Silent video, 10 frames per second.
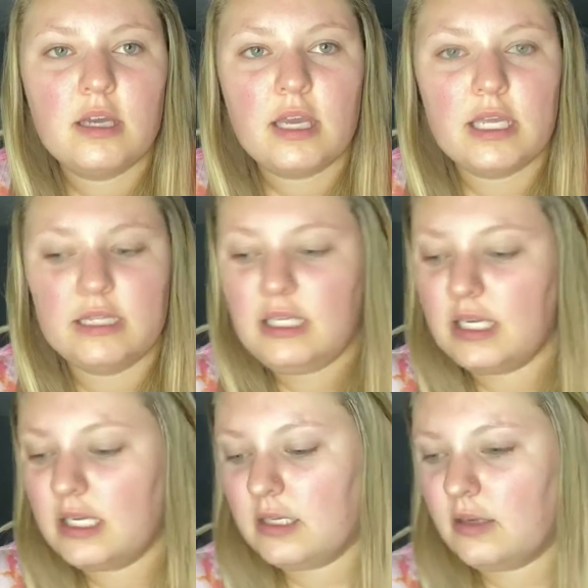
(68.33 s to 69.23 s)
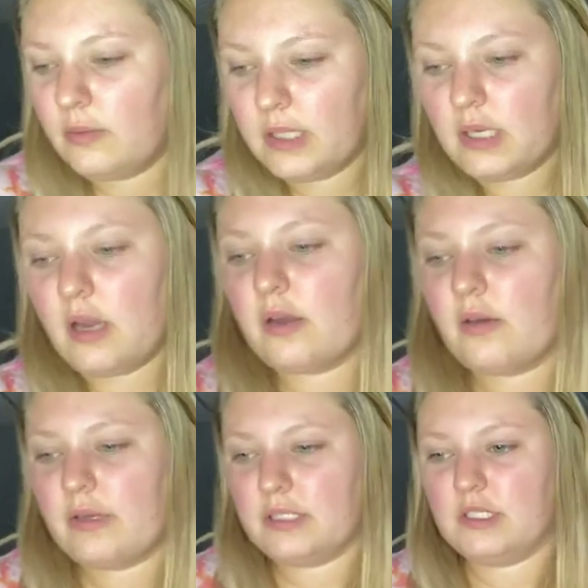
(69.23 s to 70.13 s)
And then we are
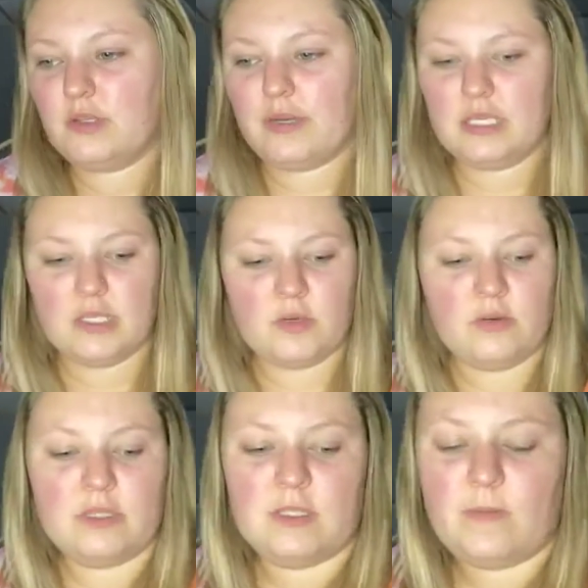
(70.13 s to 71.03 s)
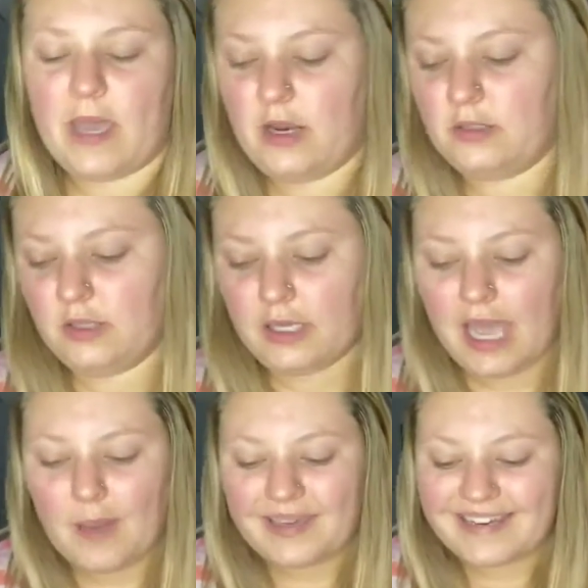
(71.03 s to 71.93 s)
going to do a Nemo-inspired look.
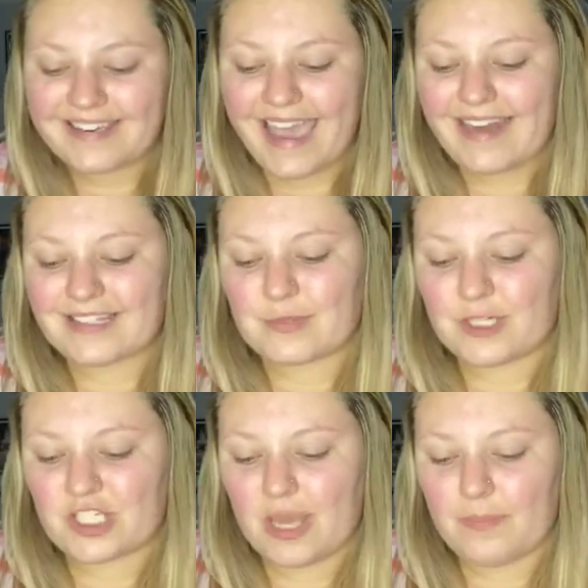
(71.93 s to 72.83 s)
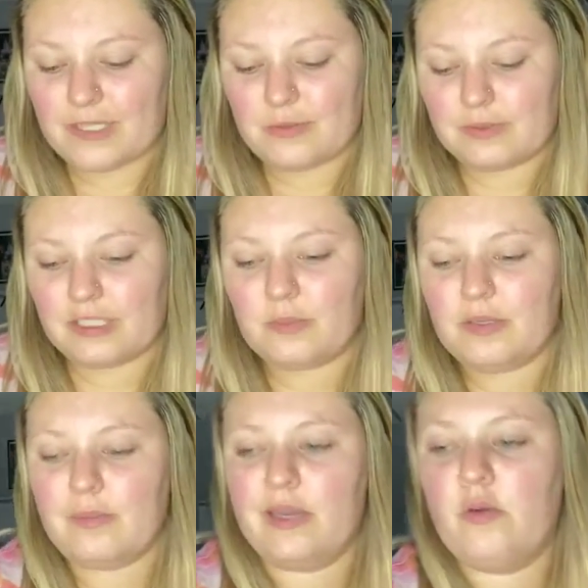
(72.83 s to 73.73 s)
I'm going to kind of switch it up and do a little bit of
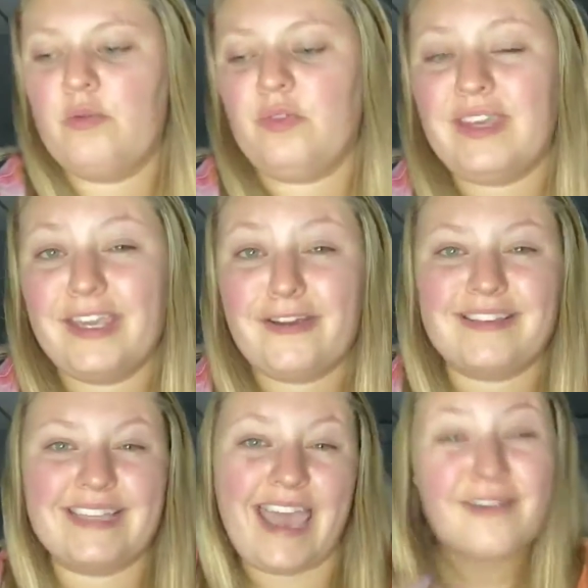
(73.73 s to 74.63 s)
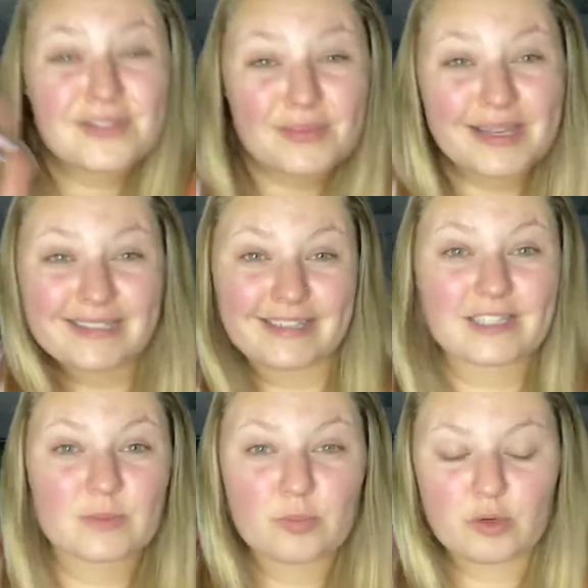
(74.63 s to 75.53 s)
my own thing here because I have some ideas
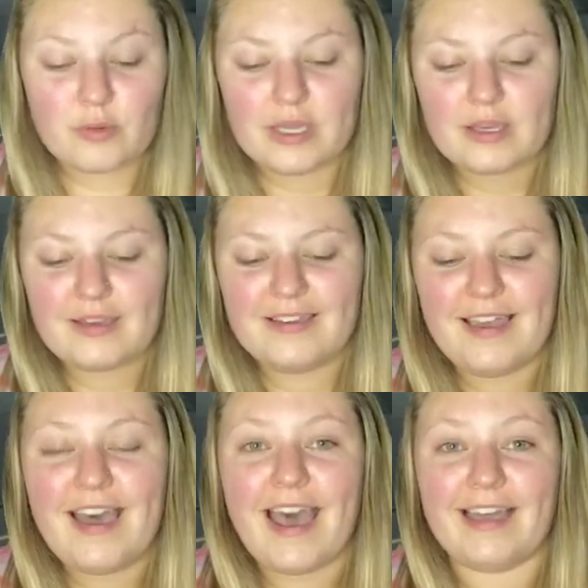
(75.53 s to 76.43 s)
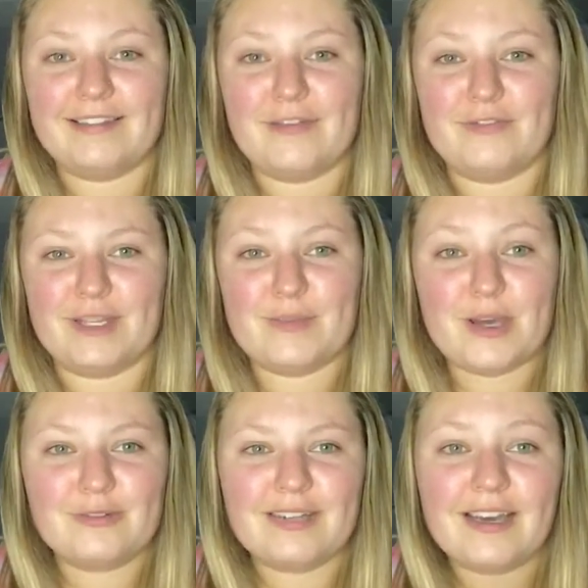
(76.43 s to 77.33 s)
brewing. I love
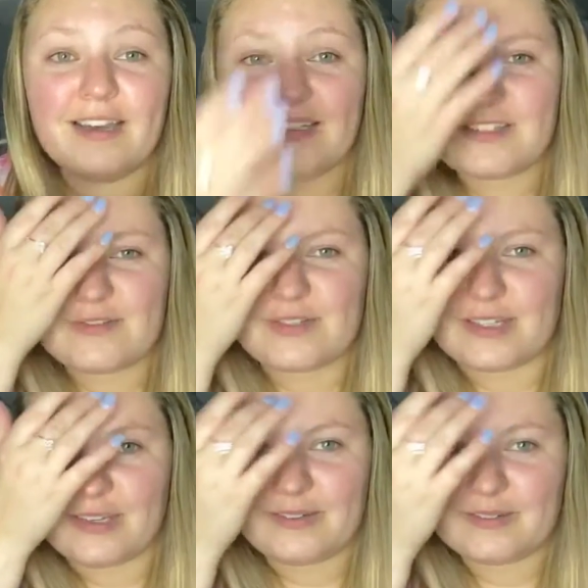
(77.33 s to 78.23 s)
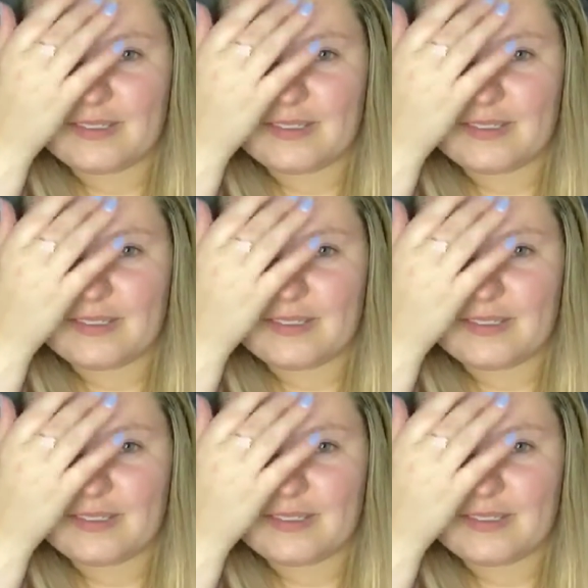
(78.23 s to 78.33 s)
Nemo. I do too.